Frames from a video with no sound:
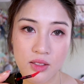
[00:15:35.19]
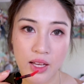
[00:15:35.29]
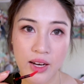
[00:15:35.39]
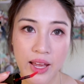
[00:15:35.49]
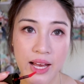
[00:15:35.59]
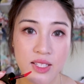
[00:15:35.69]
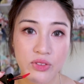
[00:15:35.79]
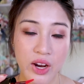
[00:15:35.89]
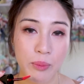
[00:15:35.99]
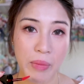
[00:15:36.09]
is that it has
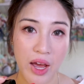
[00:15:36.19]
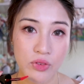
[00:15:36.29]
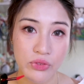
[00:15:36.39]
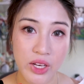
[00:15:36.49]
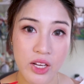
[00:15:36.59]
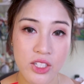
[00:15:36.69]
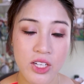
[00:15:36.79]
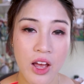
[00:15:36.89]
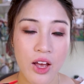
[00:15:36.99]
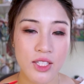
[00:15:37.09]
a very matte finish,